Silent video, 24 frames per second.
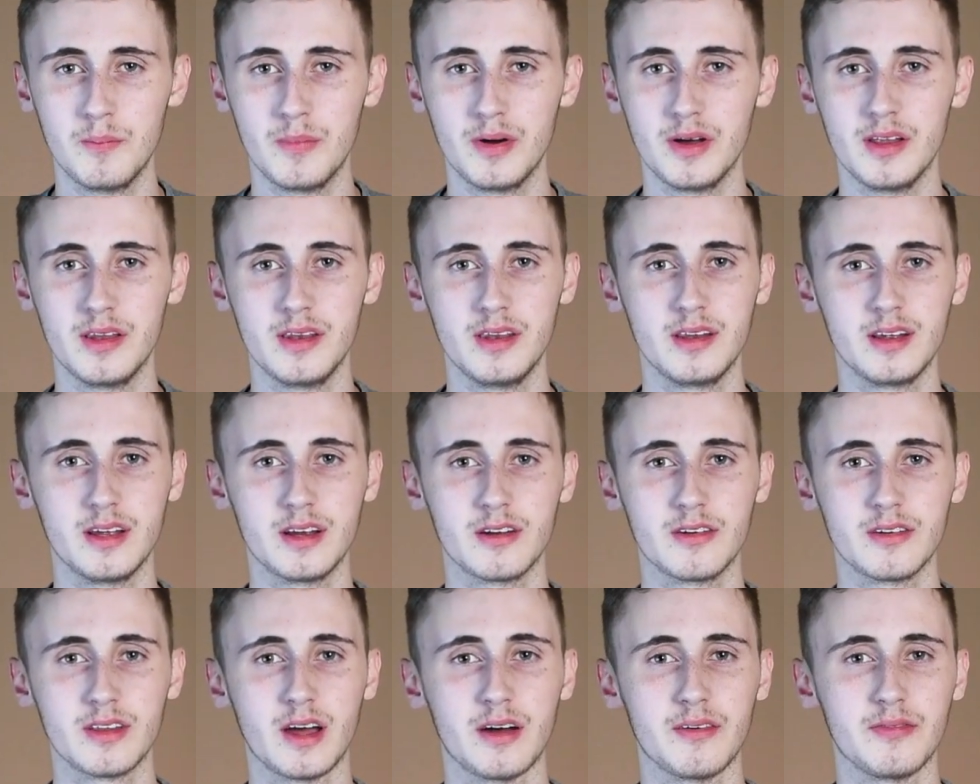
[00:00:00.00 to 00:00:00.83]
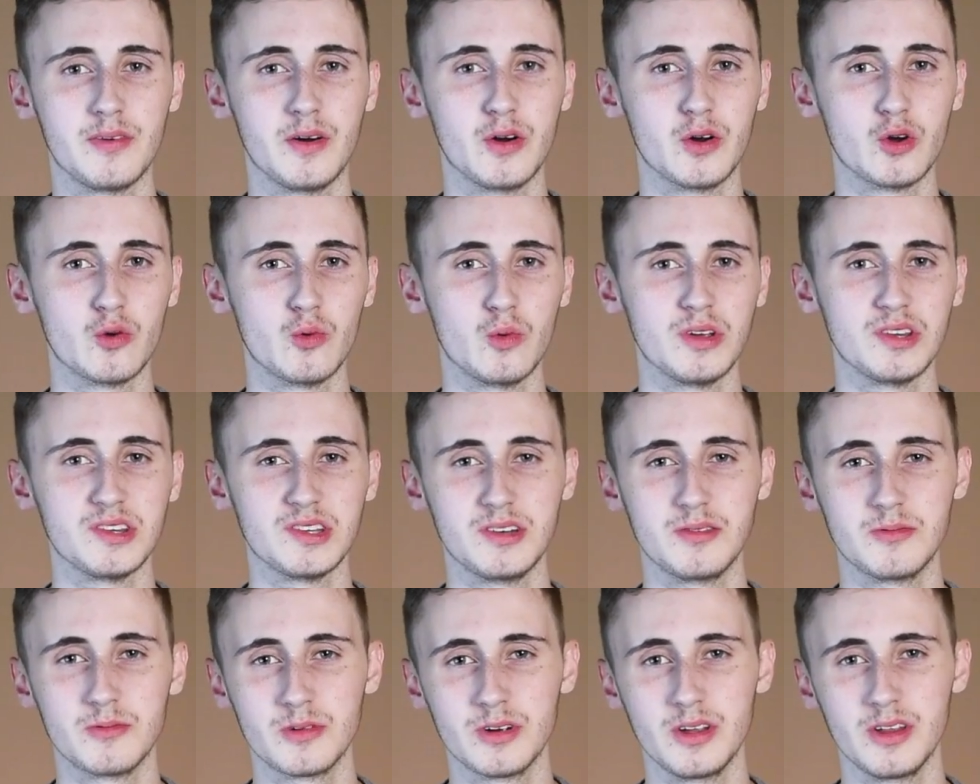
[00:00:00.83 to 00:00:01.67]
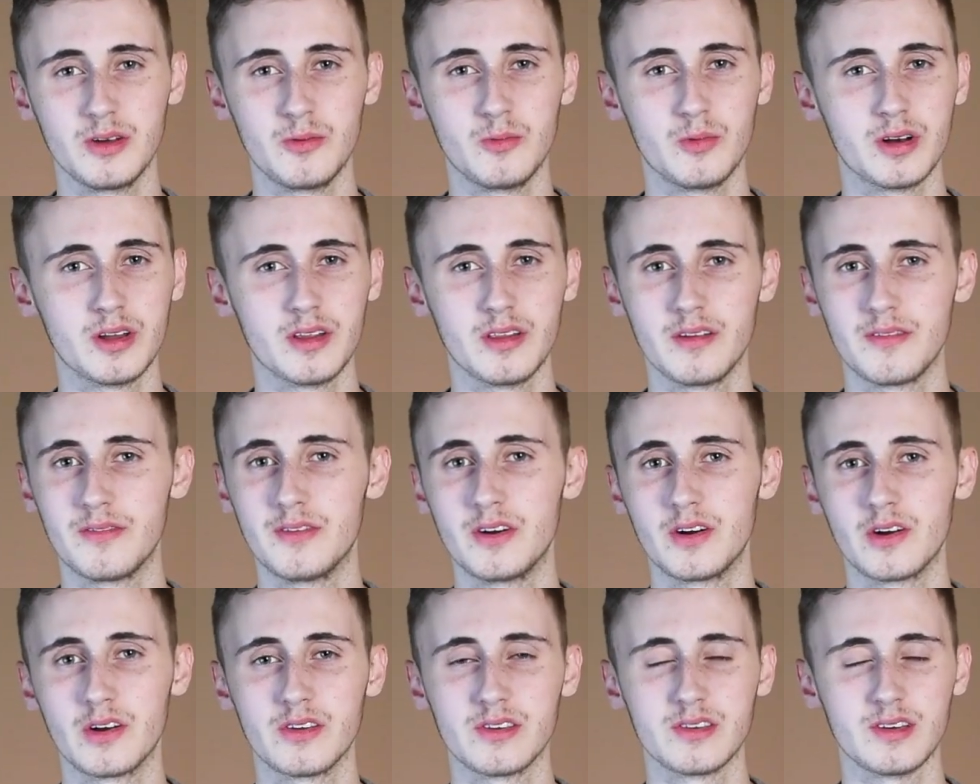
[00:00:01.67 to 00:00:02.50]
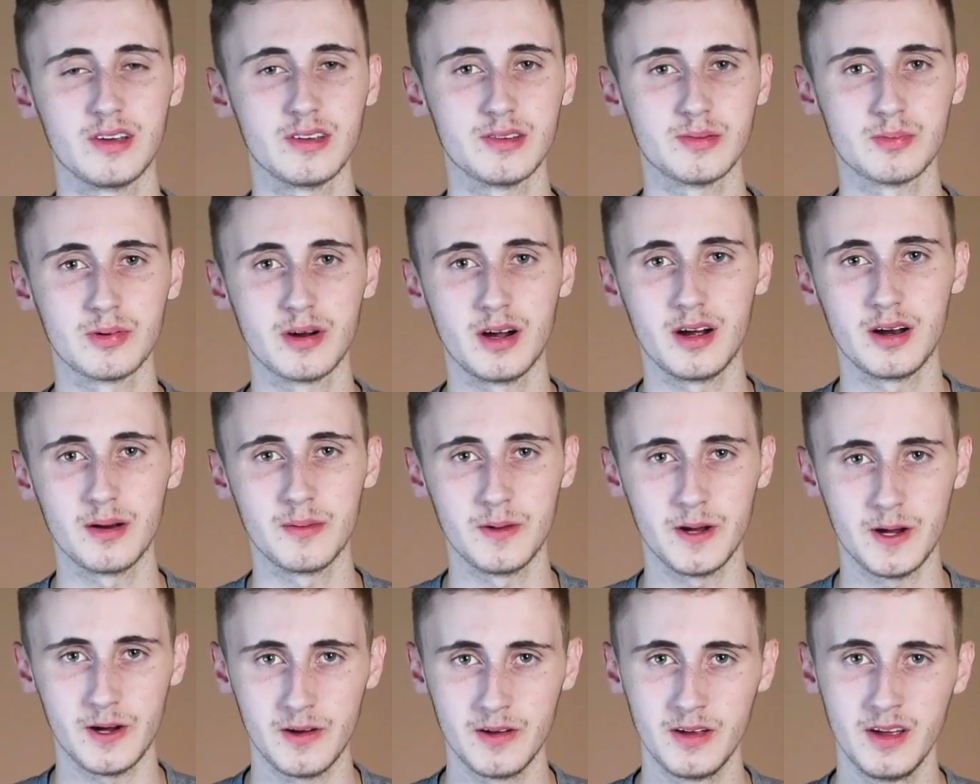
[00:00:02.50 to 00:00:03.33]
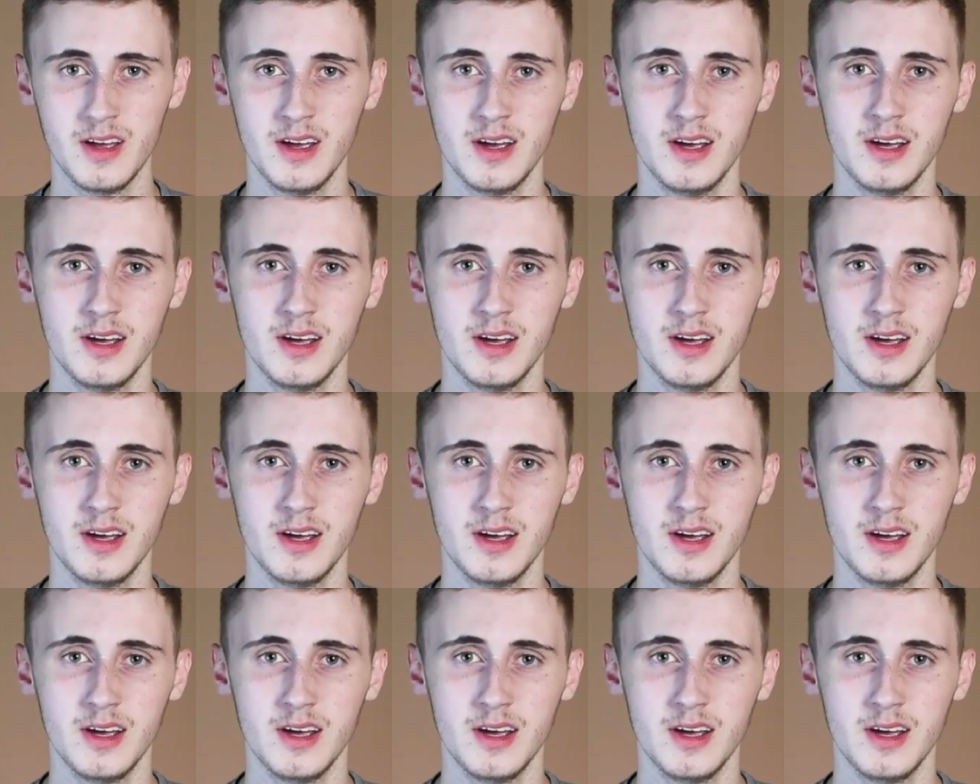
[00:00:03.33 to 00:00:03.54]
but you know, that photo wasn't really one of the photos I was proud about.